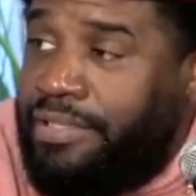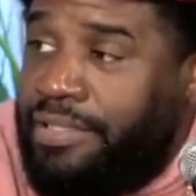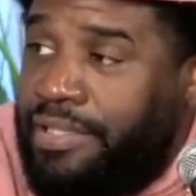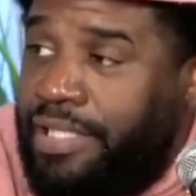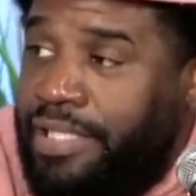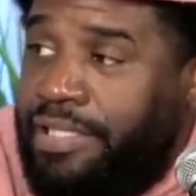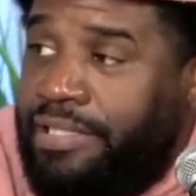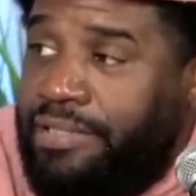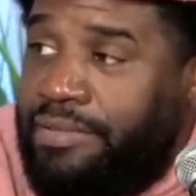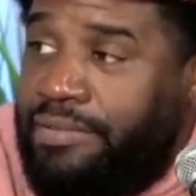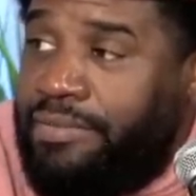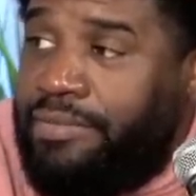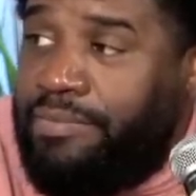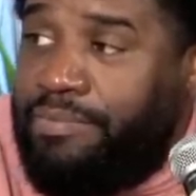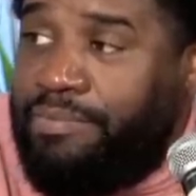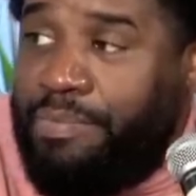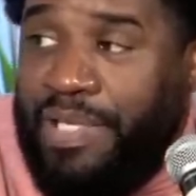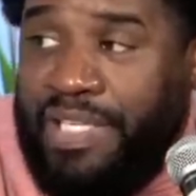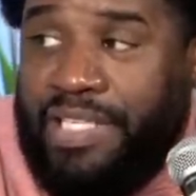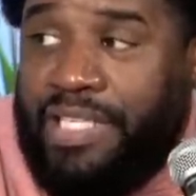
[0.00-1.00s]
Yeah, she had
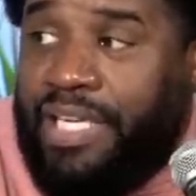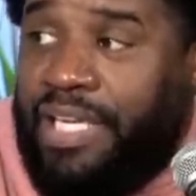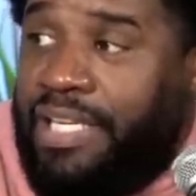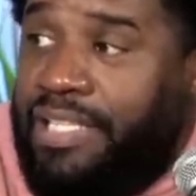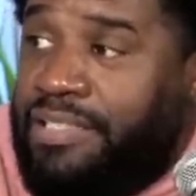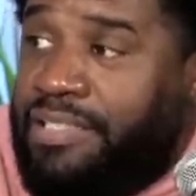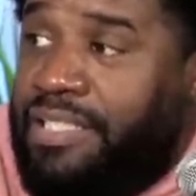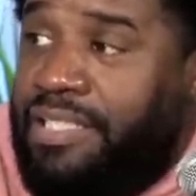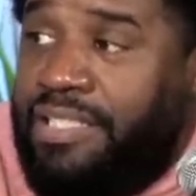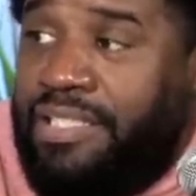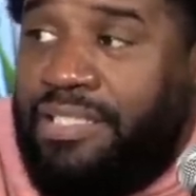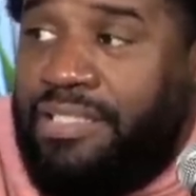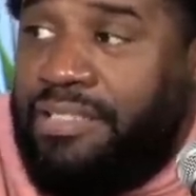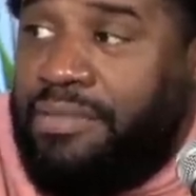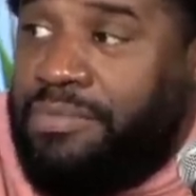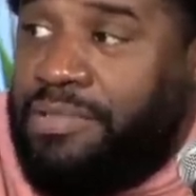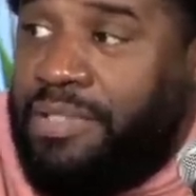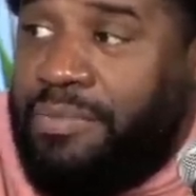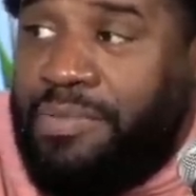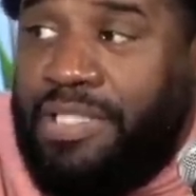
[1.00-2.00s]
mm. pink ass
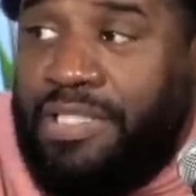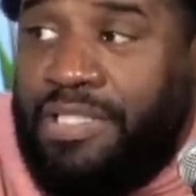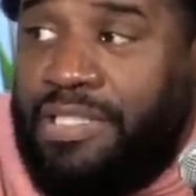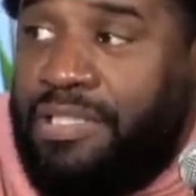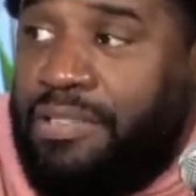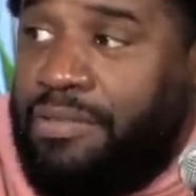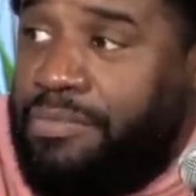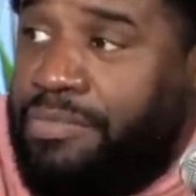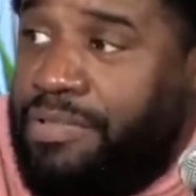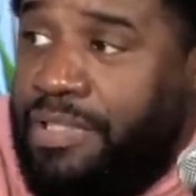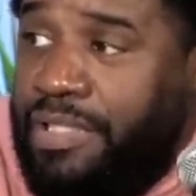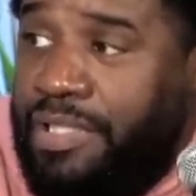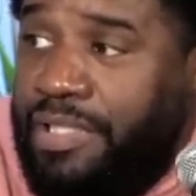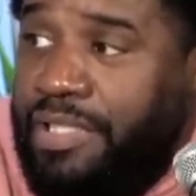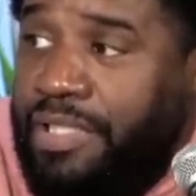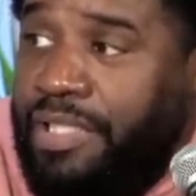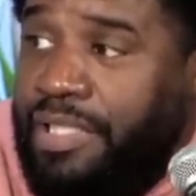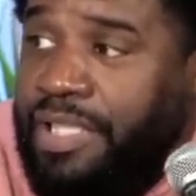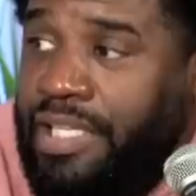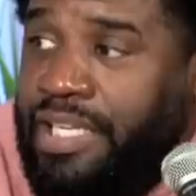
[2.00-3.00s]
gums. Them gums.
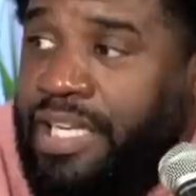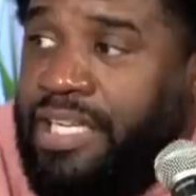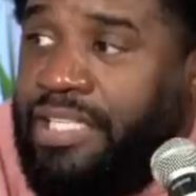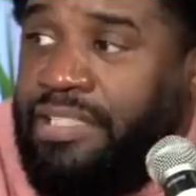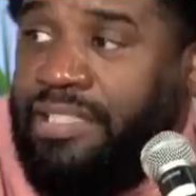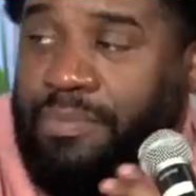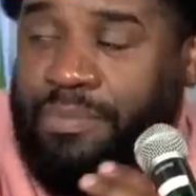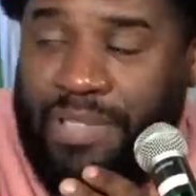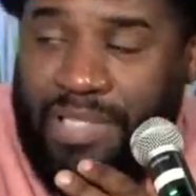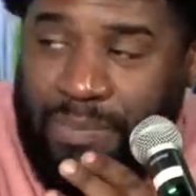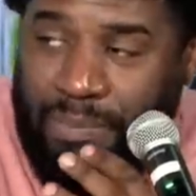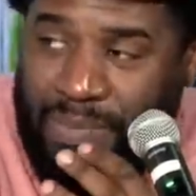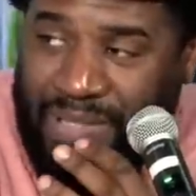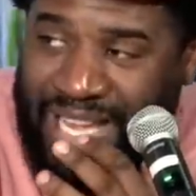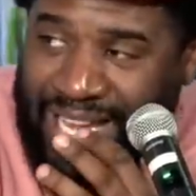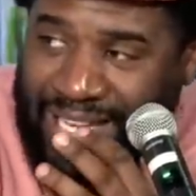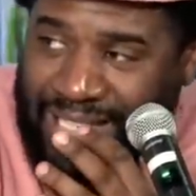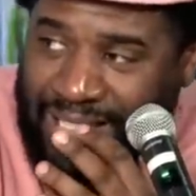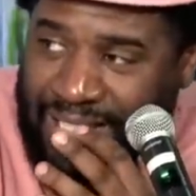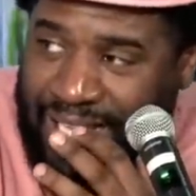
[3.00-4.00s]
It had a little
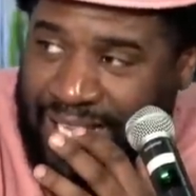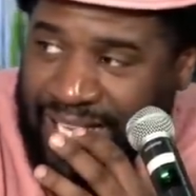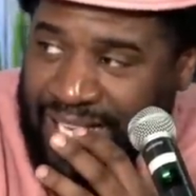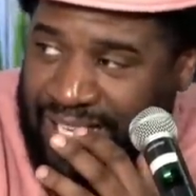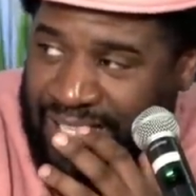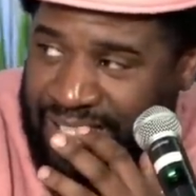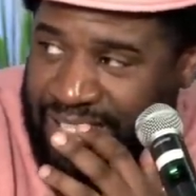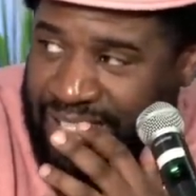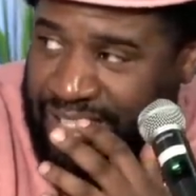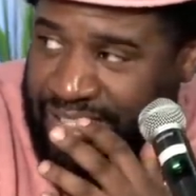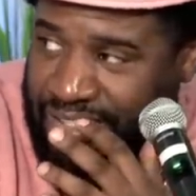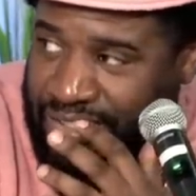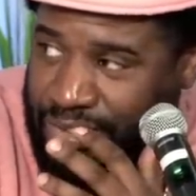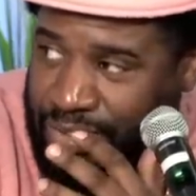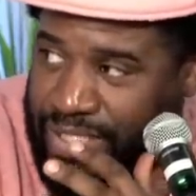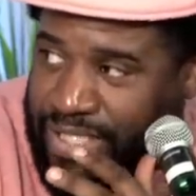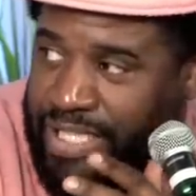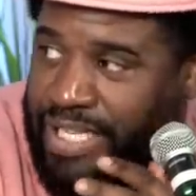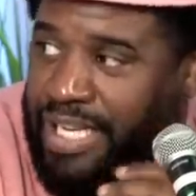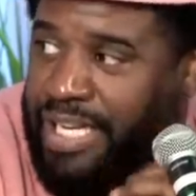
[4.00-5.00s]
bitty black line in
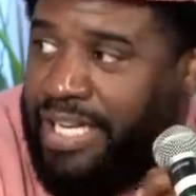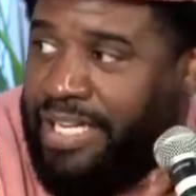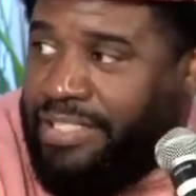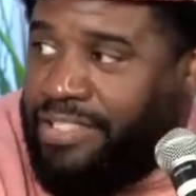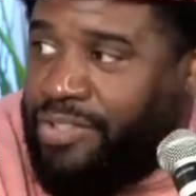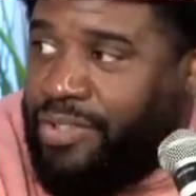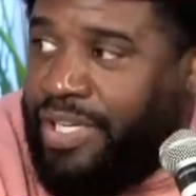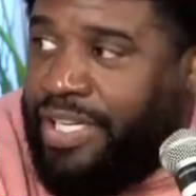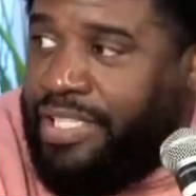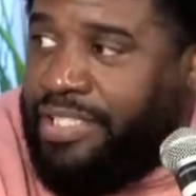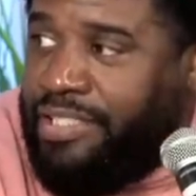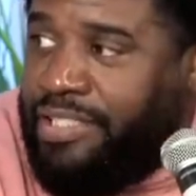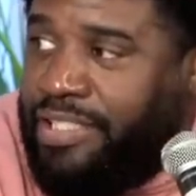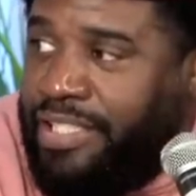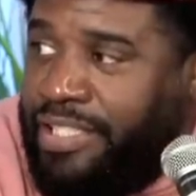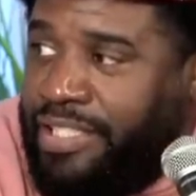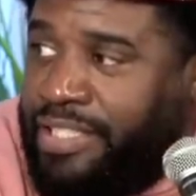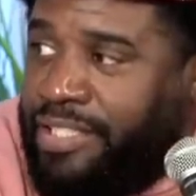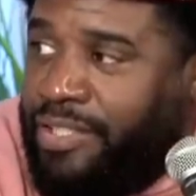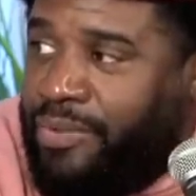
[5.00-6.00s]
it where God
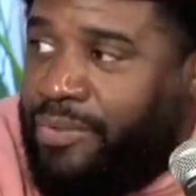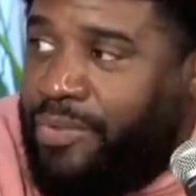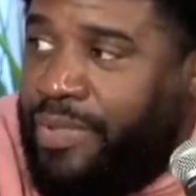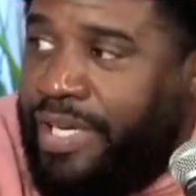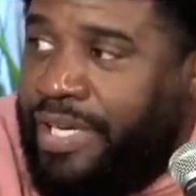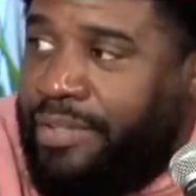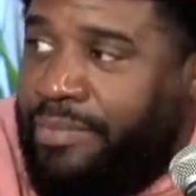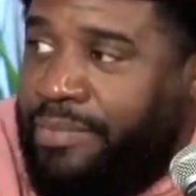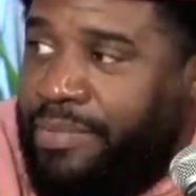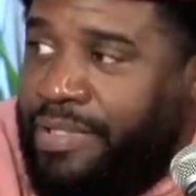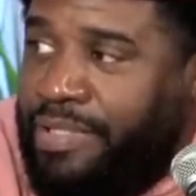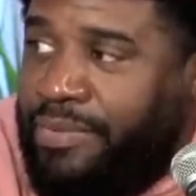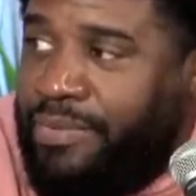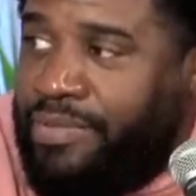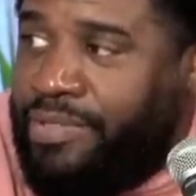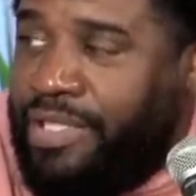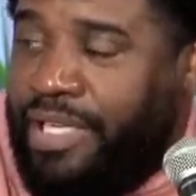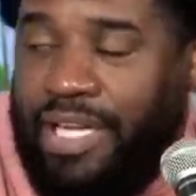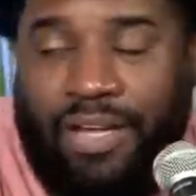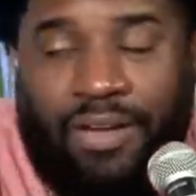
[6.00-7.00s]
tried to let it go right,
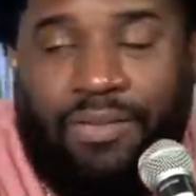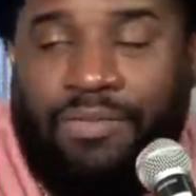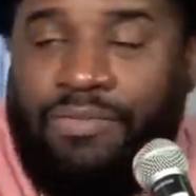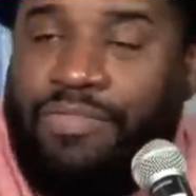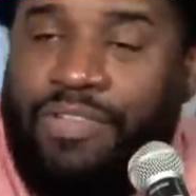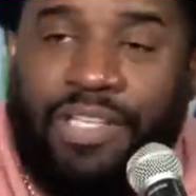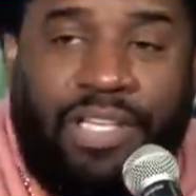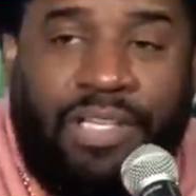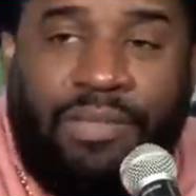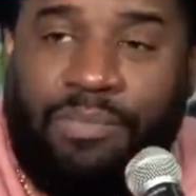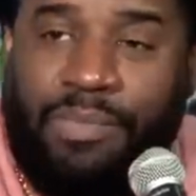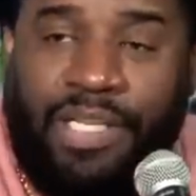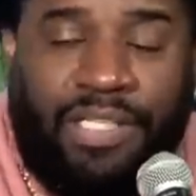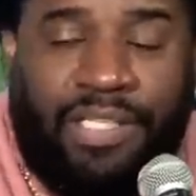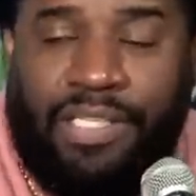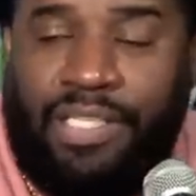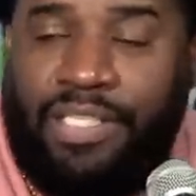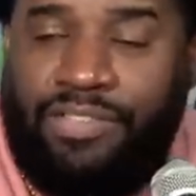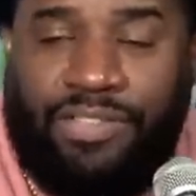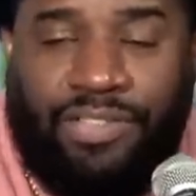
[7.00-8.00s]
but he was like, I don't feel
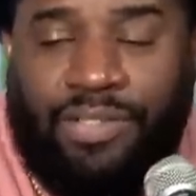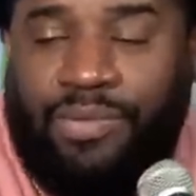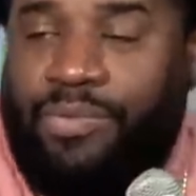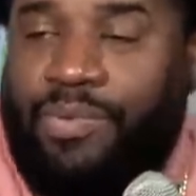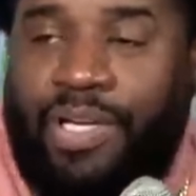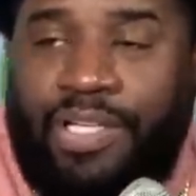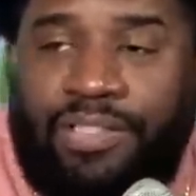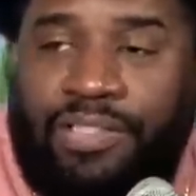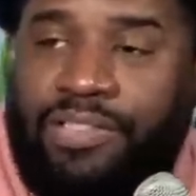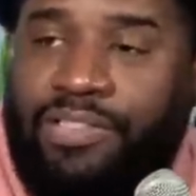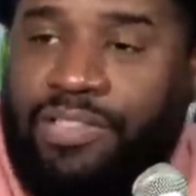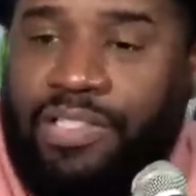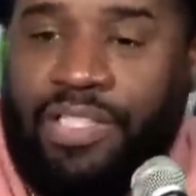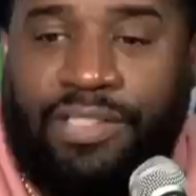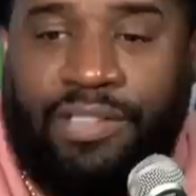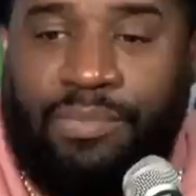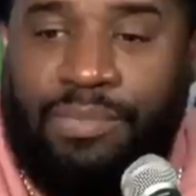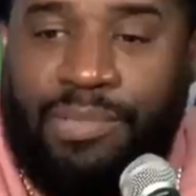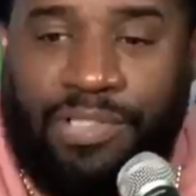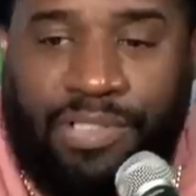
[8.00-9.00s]
like making that shit right.
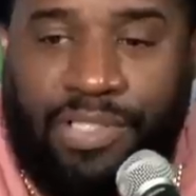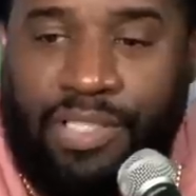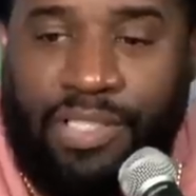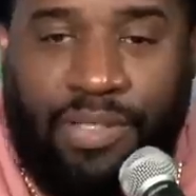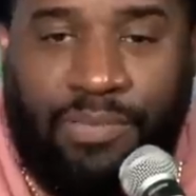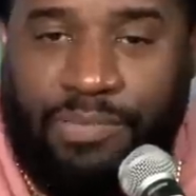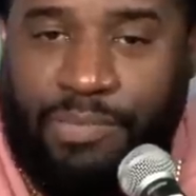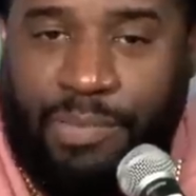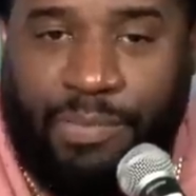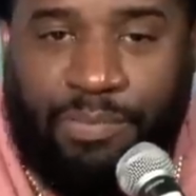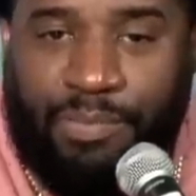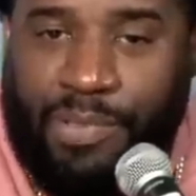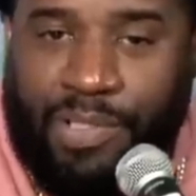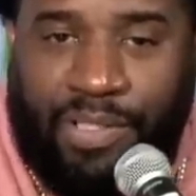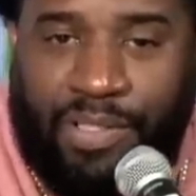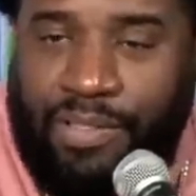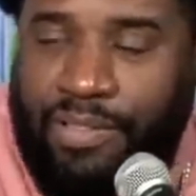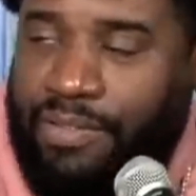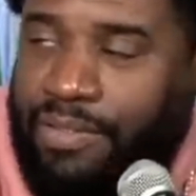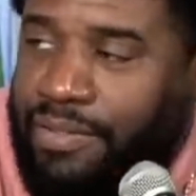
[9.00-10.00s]
Just let the bitch gums
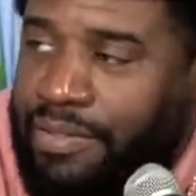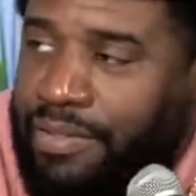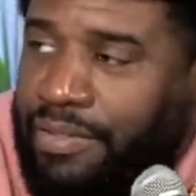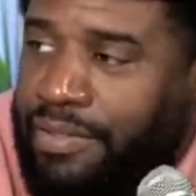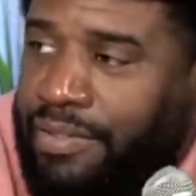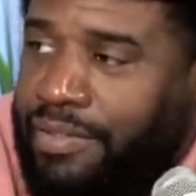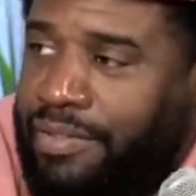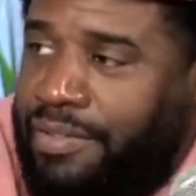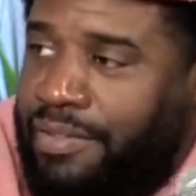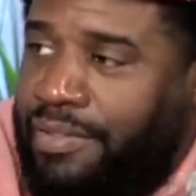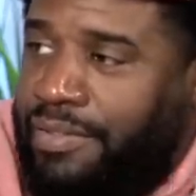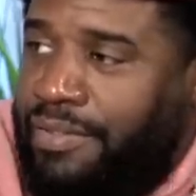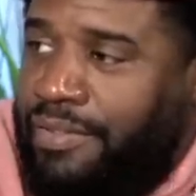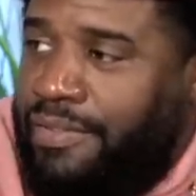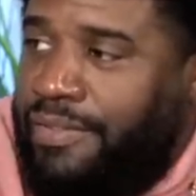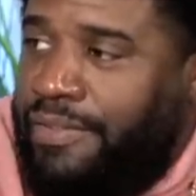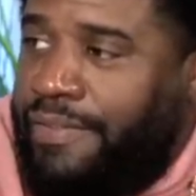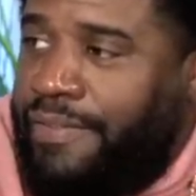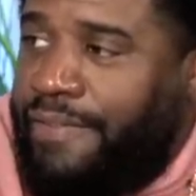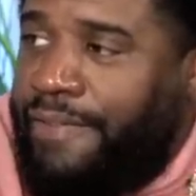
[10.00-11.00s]
be yeah. She don't smoke.
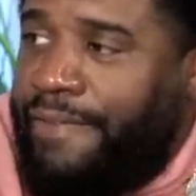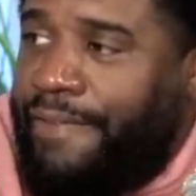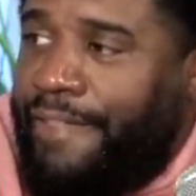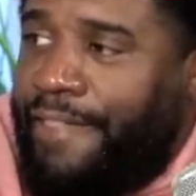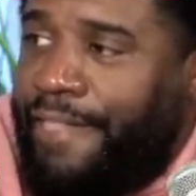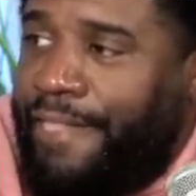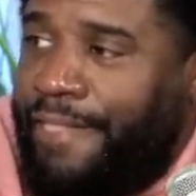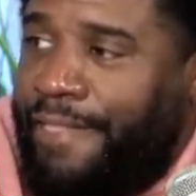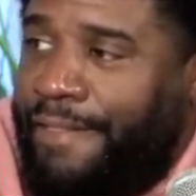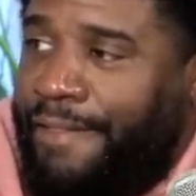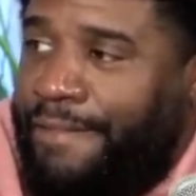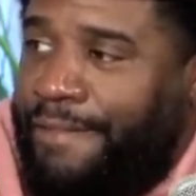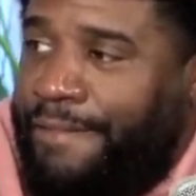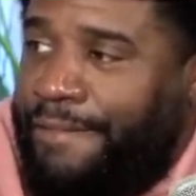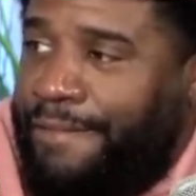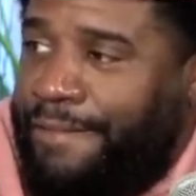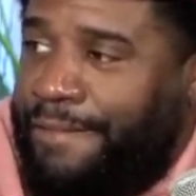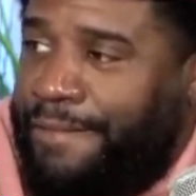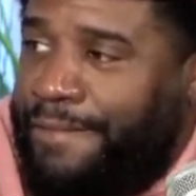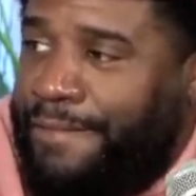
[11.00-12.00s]
Yeah, like a, a
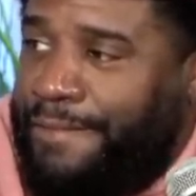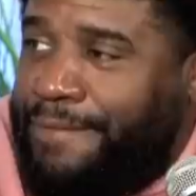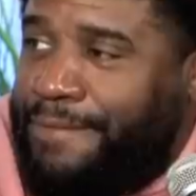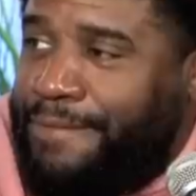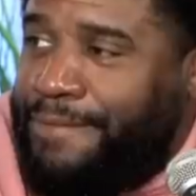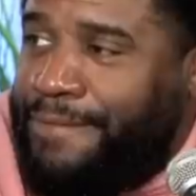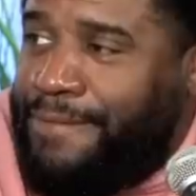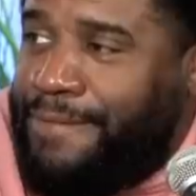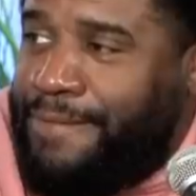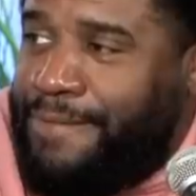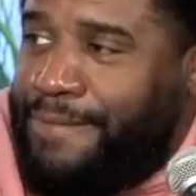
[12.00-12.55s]
peeled scalp.